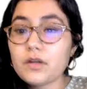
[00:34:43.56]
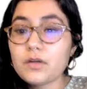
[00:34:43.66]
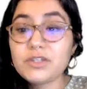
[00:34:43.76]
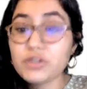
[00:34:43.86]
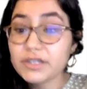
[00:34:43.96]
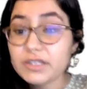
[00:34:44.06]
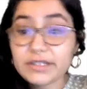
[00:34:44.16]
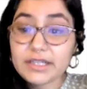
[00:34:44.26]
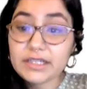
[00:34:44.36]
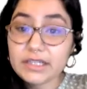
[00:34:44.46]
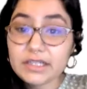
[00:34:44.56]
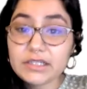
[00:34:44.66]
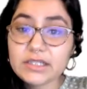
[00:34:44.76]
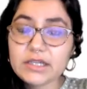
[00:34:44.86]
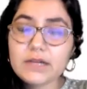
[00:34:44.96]
matriculating
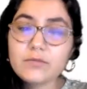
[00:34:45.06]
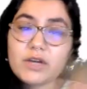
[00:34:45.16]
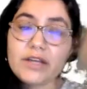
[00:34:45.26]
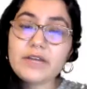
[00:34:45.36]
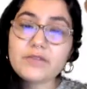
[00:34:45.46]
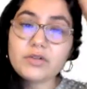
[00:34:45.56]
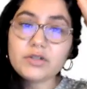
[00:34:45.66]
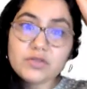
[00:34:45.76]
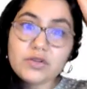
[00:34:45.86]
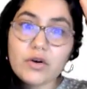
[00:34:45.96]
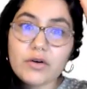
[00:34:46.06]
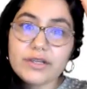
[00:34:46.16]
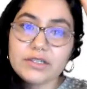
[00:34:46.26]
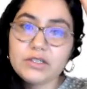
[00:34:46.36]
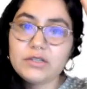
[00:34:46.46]
into them, right? Everyone who's
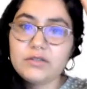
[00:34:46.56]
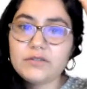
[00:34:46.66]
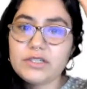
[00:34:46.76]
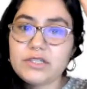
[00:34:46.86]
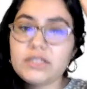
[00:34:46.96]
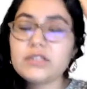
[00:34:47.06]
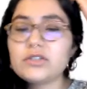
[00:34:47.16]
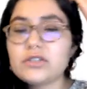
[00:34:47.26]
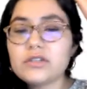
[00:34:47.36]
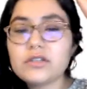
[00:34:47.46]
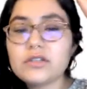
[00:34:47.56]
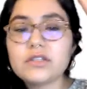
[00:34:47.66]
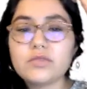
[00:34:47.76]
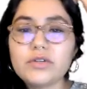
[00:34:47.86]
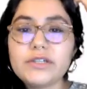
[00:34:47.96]
going to the university, their students,
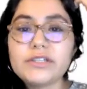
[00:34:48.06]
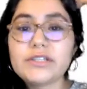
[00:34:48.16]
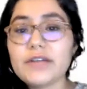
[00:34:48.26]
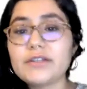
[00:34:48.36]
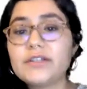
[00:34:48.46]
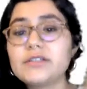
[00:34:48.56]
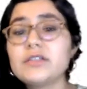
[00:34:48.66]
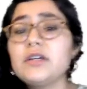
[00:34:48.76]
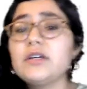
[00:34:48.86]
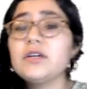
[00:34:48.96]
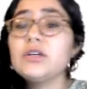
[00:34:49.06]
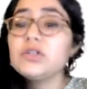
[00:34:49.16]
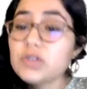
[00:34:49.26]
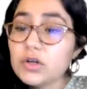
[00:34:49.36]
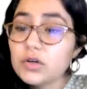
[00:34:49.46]
employers, others.
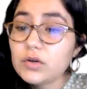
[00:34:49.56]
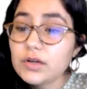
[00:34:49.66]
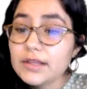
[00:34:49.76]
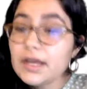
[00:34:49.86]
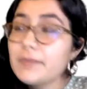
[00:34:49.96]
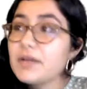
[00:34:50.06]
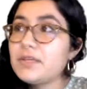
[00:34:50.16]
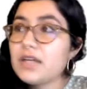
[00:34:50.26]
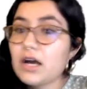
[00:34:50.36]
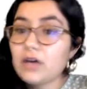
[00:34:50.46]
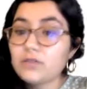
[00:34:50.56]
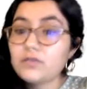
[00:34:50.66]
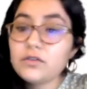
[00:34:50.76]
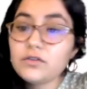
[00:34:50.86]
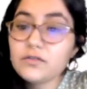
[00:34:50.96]
So that might be
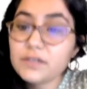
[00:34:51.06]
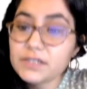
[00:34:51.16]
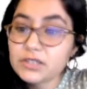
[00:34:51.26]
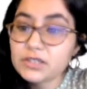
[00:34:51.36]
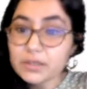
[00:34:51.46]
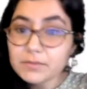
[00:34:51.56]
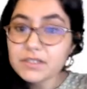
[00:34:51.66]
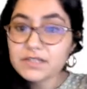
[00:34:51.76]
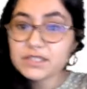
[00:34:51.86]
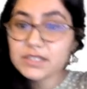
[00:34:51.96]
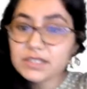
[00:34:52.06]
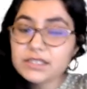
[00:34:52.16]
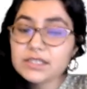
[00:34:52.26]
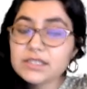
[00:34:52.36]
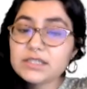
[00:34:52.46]
helpful for descriptive
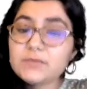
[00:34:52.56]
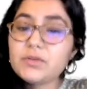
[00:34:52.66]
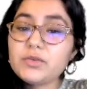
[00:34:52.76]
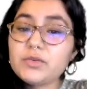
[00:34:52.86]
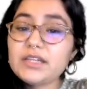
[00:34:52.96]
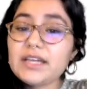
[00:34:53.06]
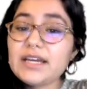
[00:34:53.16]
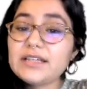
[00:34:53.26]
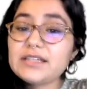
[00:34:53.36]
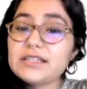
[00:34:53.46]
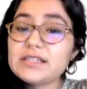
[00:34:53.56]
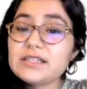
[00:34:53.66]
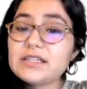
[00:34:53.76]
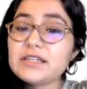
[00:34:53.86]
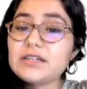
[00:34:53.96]
statistics, but we can't
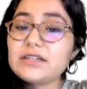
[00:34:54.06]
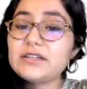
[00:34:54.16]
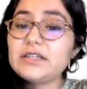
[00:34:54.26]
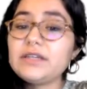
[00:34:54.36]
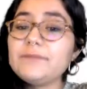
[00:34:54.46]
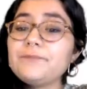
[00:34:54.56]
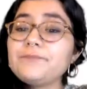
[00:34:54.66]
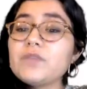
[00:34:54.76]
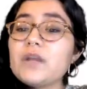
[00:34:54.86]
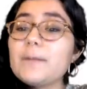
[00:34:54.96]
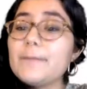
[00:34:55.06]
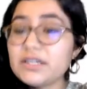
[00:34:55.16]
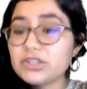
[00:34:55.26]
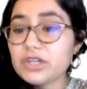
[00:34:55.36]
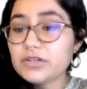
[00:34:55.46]
necessarily
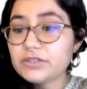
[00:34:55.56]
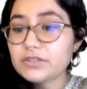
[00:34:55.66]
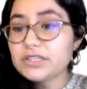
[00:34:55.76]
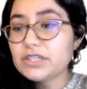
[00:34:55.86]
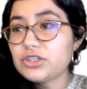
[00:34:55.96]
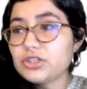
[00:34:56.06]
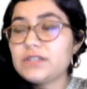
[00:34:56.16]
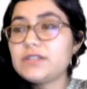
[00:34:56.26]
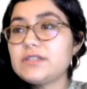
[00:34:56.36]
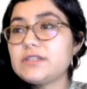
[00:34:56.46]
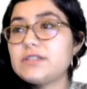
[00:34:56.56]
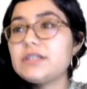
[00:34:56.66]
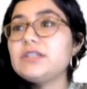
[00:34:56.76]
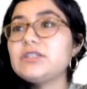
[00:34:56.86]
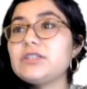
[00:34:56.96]
make generalizations
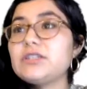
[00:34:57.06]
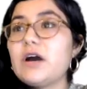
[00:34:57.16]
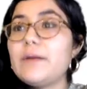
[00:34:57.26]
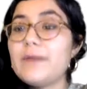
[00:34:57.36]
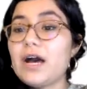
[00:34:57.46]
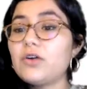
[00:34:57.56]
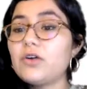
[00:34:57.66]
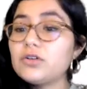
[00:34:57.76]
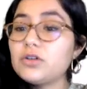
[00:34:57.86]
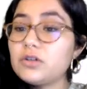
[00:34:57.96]
about